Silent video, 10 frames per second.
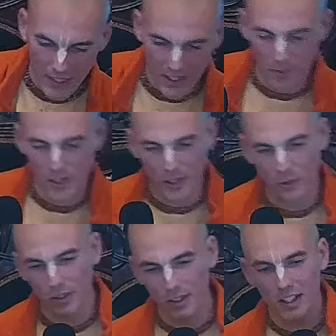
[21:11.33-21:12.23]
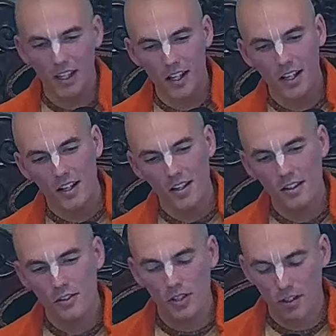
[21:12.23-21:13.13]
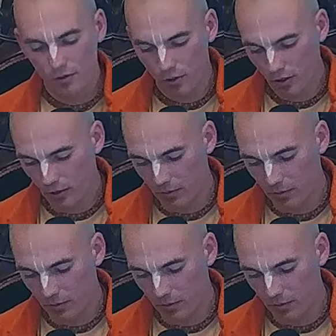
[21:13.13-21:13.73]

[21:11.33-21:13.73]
in this material world. So therefore,